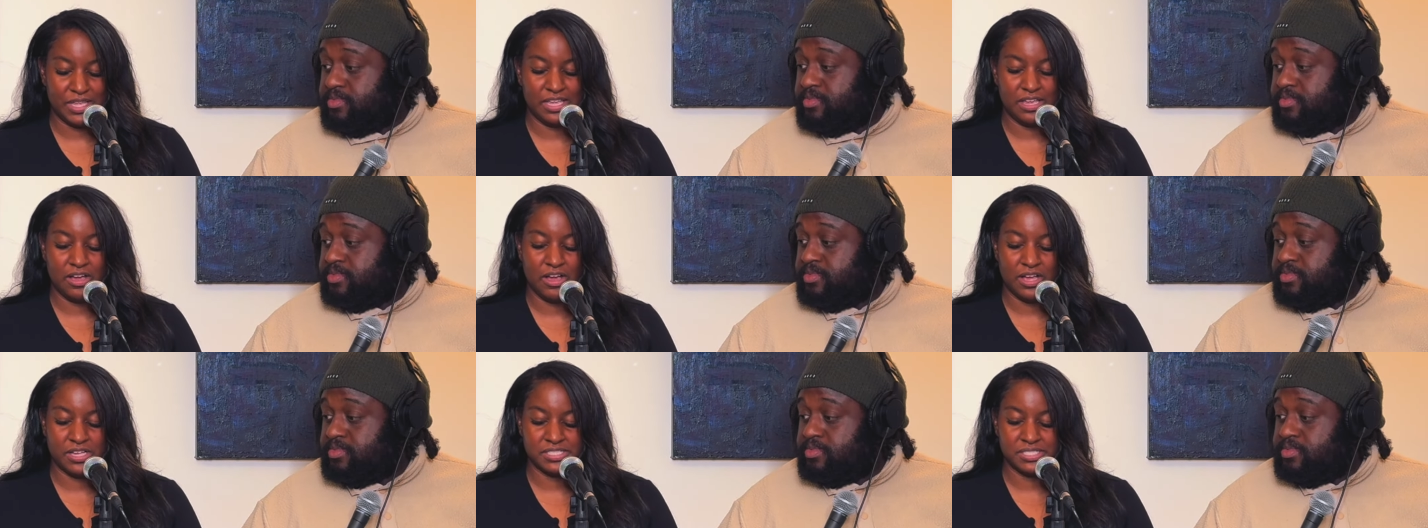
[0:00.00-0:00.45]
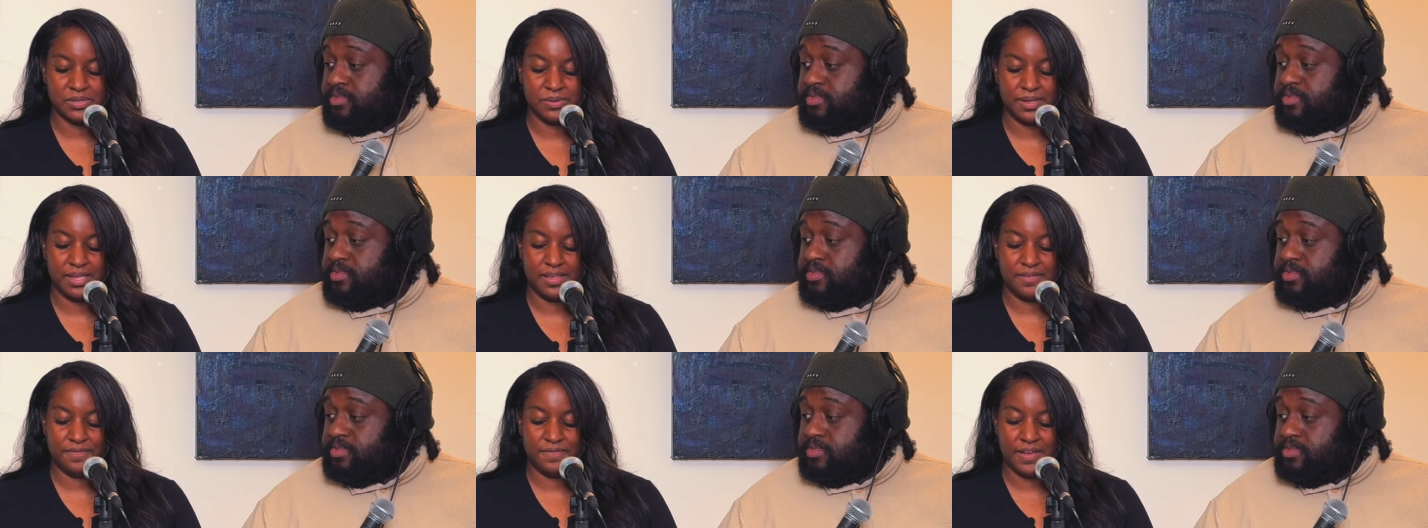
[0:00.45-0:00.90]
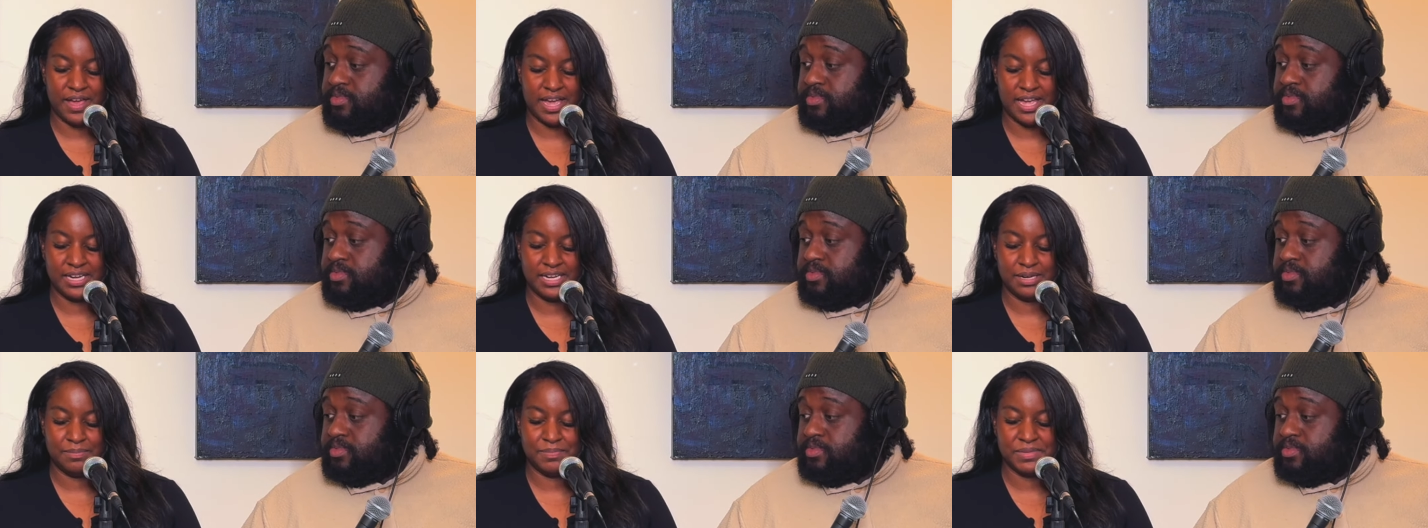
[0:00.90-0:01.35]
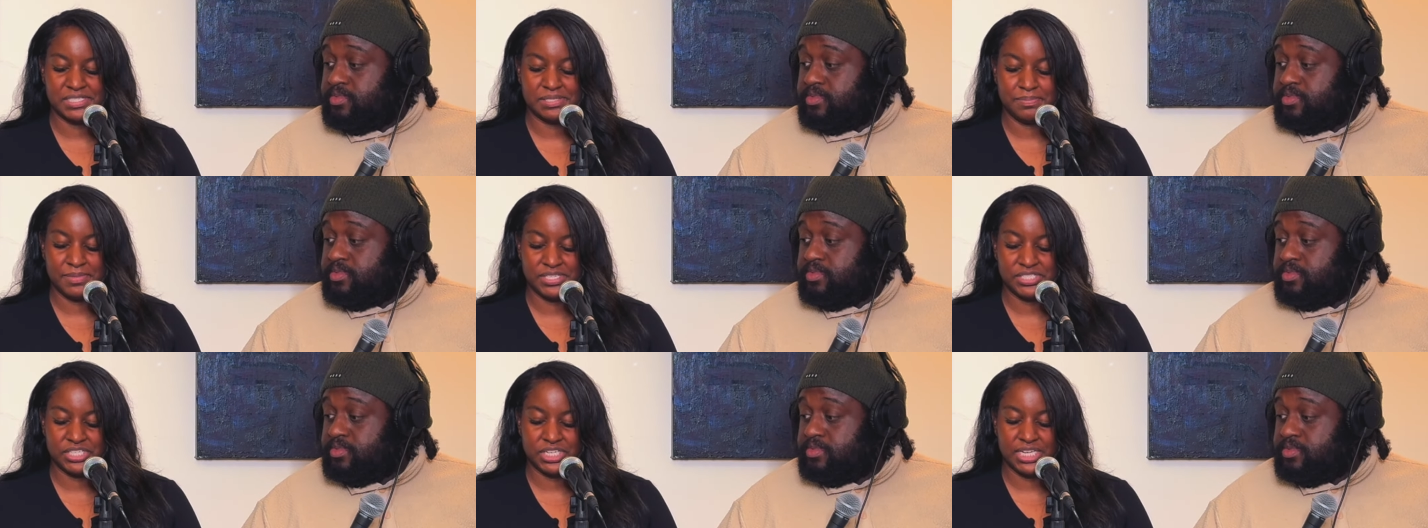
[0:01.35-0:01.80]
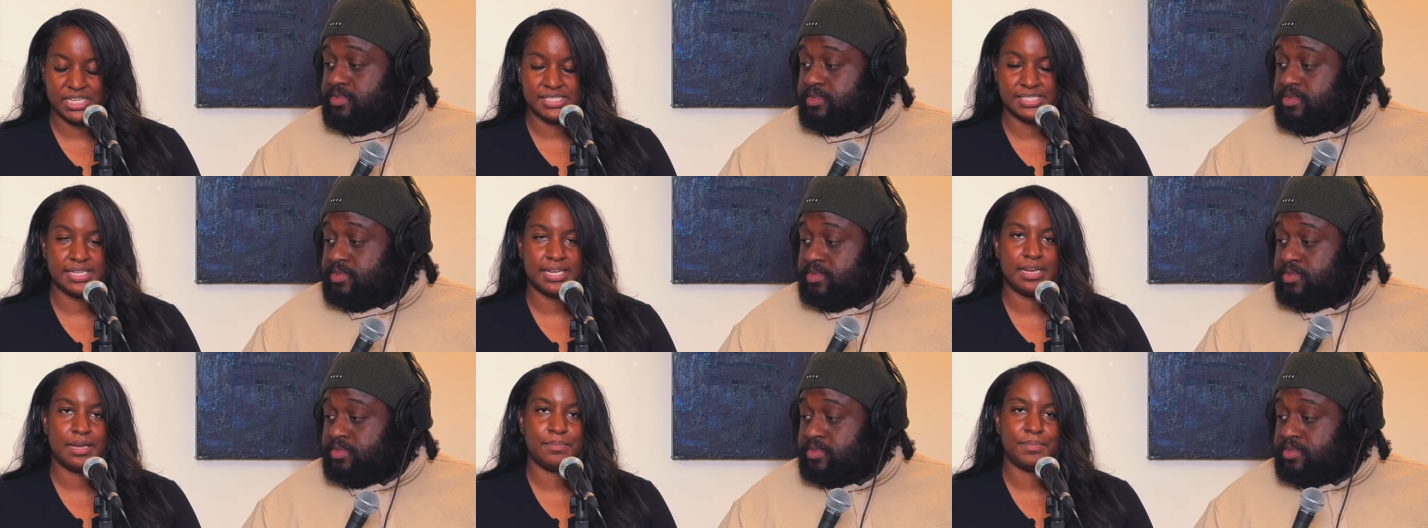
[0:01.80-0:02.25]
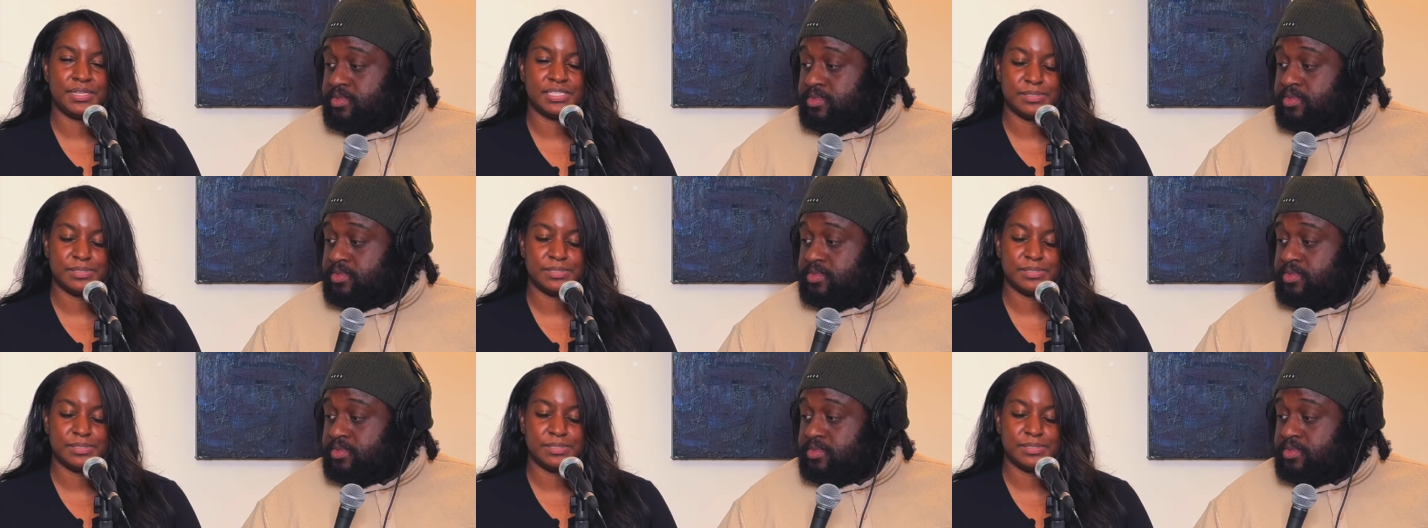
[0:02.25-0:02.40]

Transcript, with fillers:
Speaker 1: He also invited Miss Michigan to come and